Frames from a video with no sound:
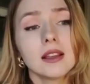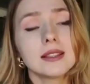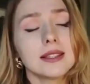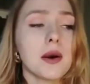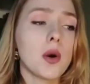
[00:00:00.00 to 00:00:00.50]

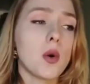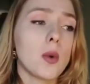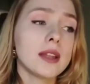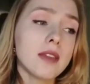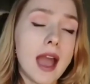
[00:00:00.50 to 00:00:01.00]
So
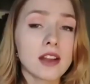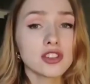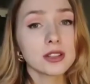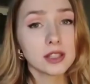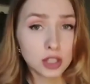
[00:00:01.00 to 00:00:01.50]
when you
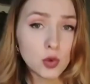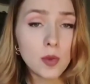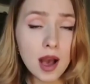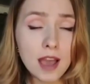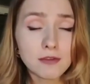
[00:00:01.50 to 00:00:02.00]
actually do
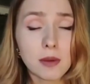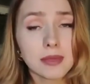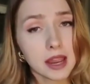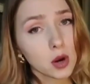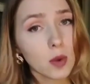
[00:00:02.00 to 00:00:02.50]
buy
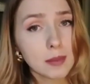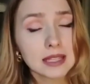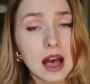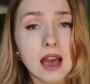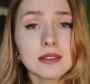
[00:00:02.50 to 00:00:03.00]
from their
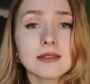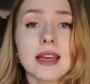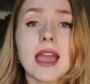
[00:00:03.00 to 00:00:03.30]
websites,